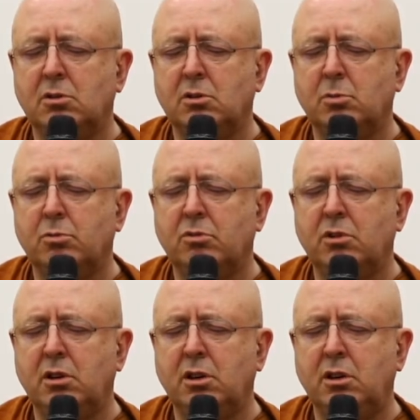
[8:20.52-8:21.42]
So you're
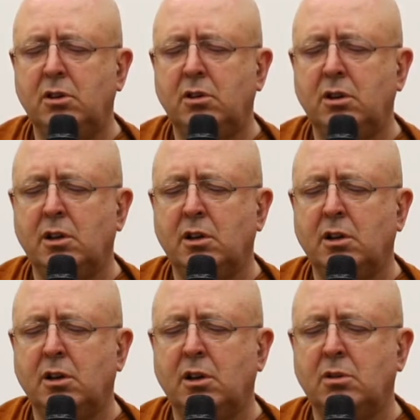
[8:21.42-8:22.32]
breathing in
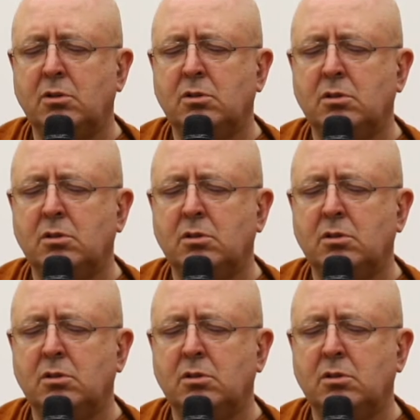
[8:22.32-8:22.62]
and out,